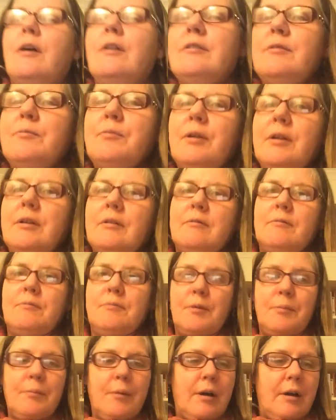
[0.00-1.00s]
I did one
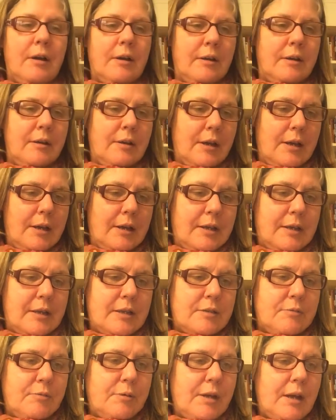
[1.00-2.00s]
when my
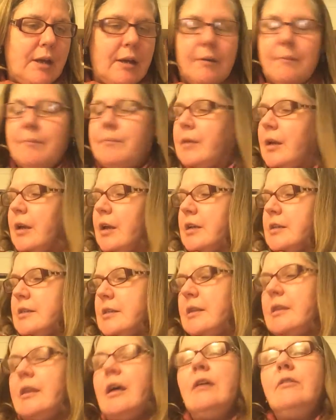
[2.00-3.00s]
kids were young.
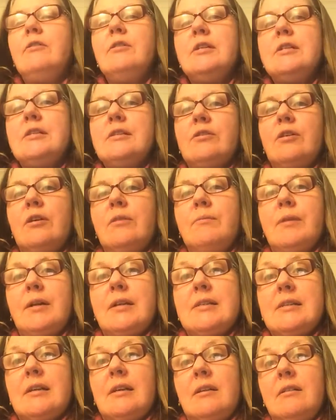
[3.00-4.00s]
So they're an Australian
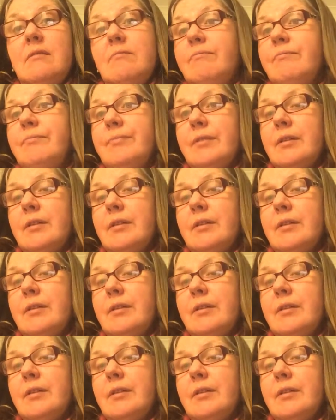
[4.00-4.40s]
magazine.